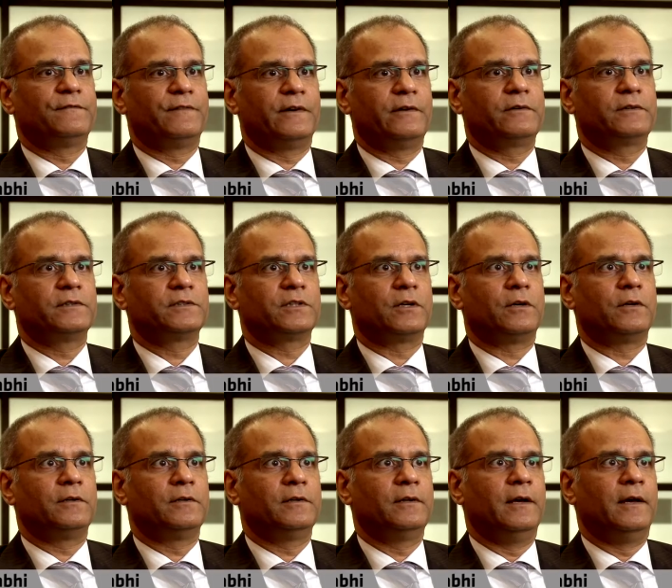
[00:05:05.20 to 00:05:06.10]
Focus
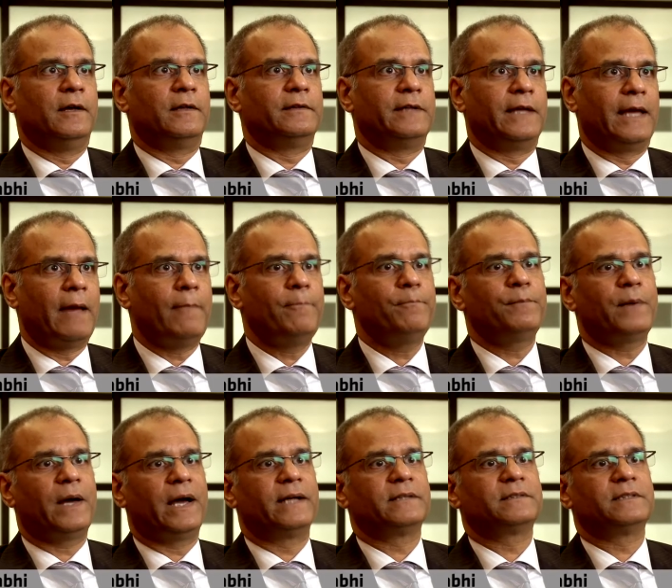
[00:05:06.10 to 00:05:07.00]
on the
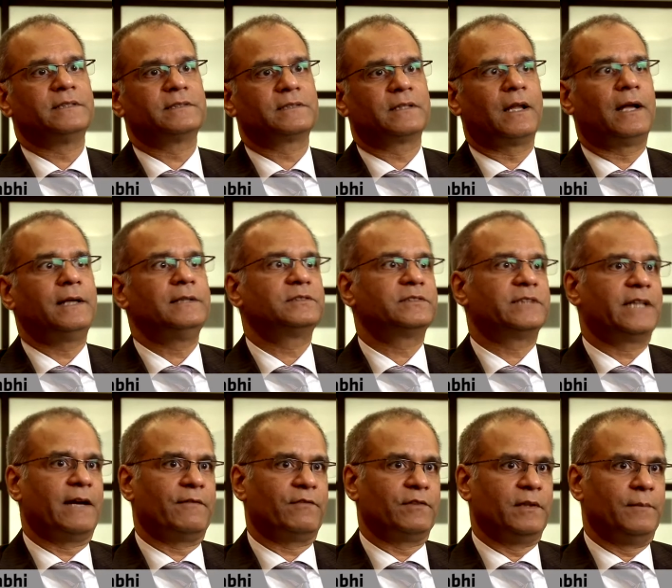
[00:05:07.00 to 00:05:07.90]
impact it's likely to
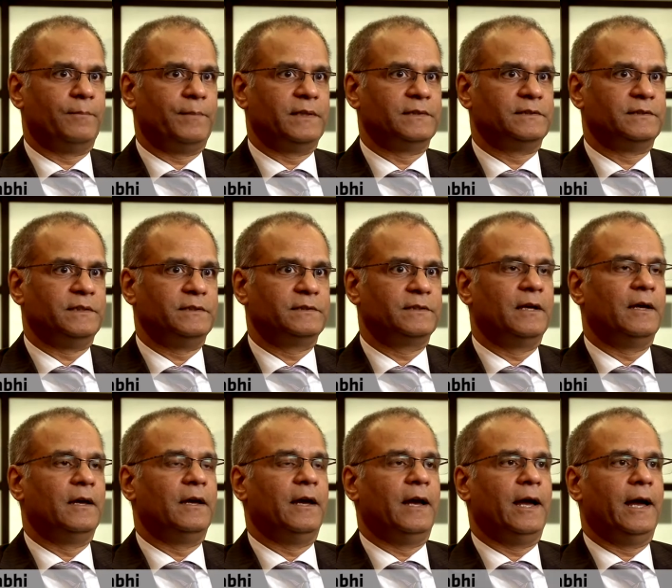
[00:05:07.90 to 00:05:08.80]
have on the business
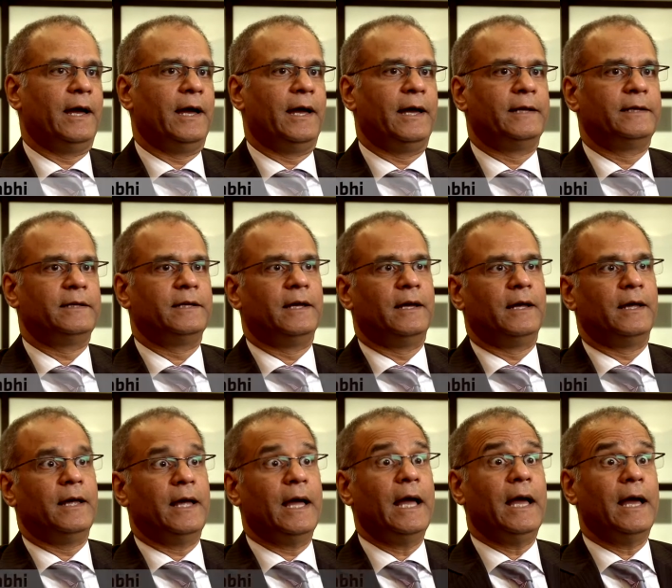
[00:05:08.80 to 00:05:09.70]
and
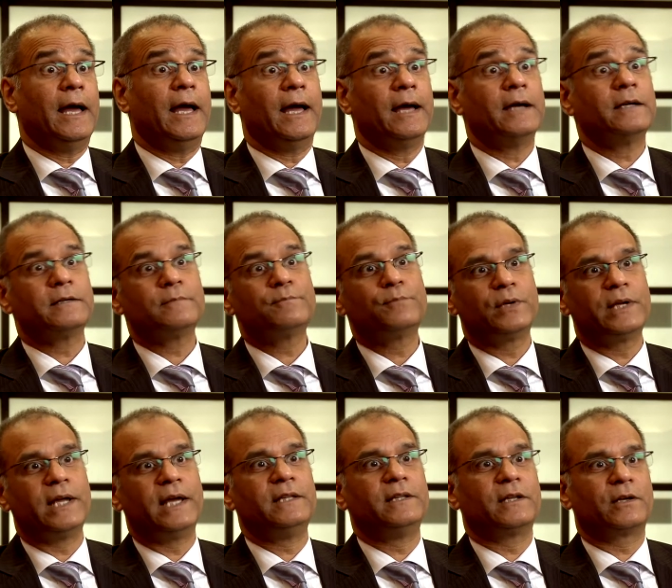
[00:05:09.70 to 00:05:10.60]

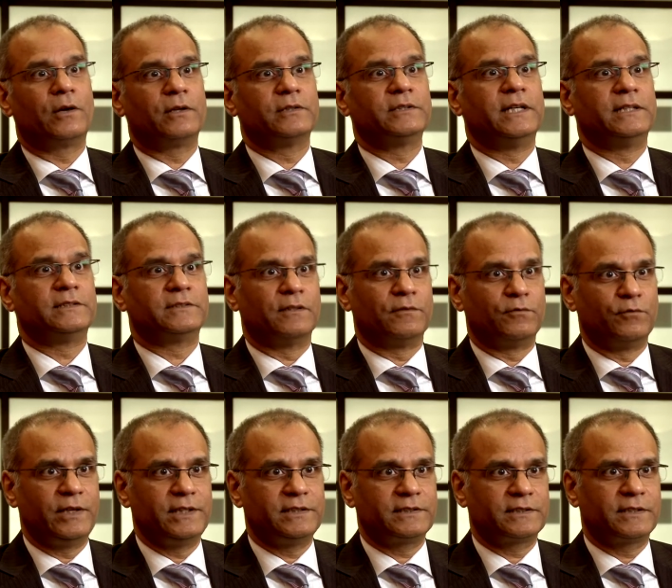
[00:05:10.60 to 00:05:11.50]
put it in the context
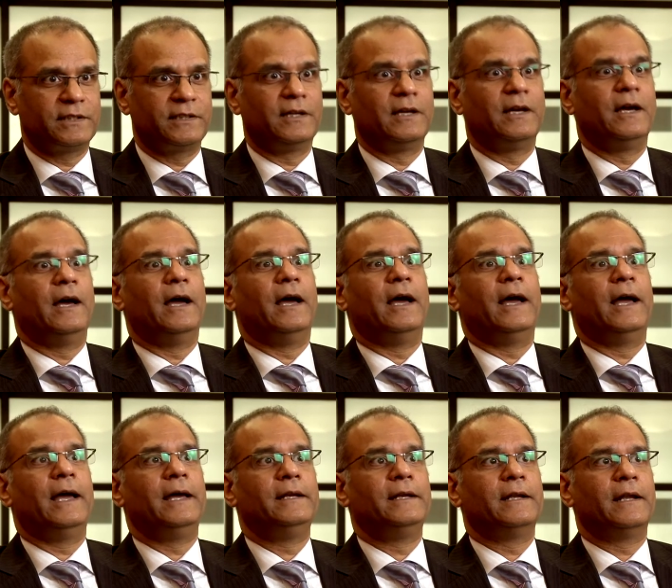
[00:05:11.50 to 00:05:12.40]
of risk
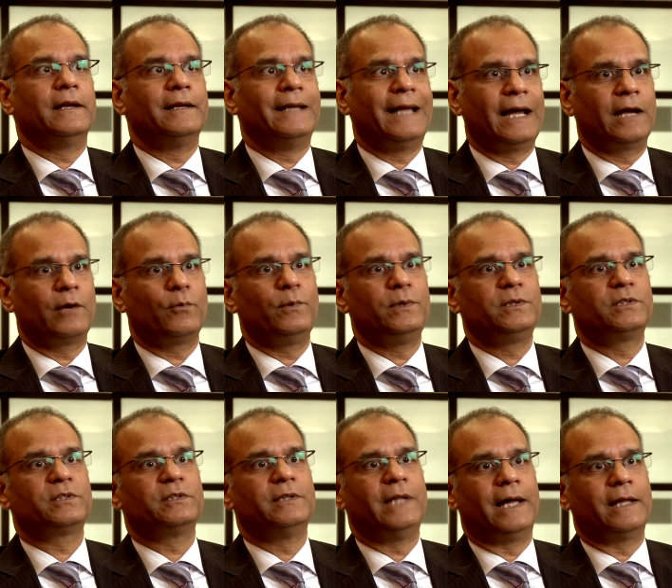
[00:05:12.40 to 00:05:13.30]
in
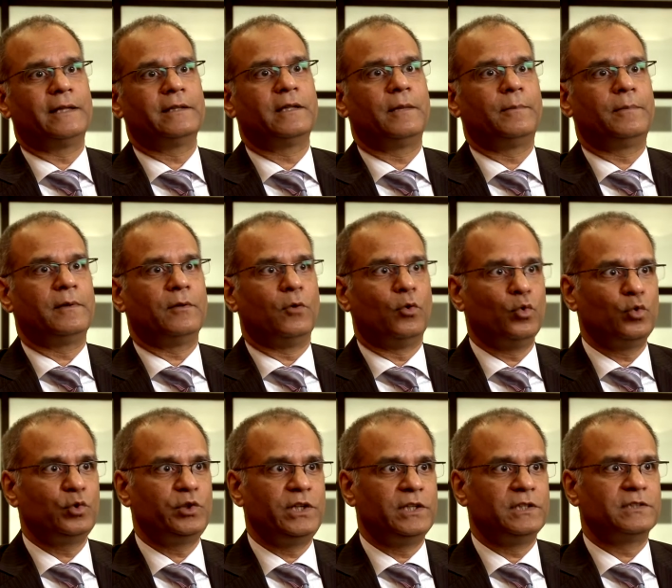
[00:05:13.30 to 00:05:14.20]
language that the
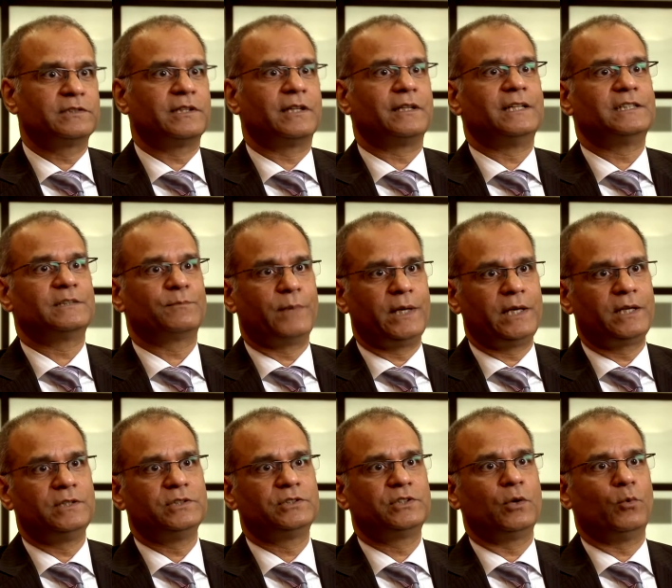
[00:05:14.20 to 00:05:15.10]
audience that they're
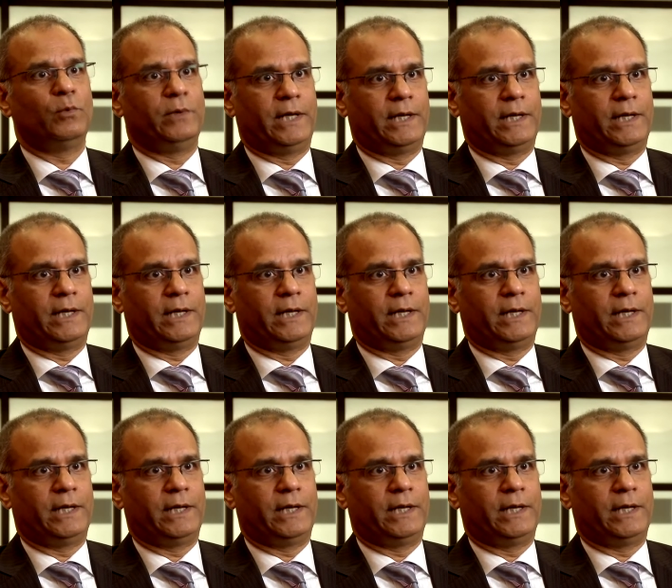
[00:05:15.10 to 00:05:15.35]
speaking to will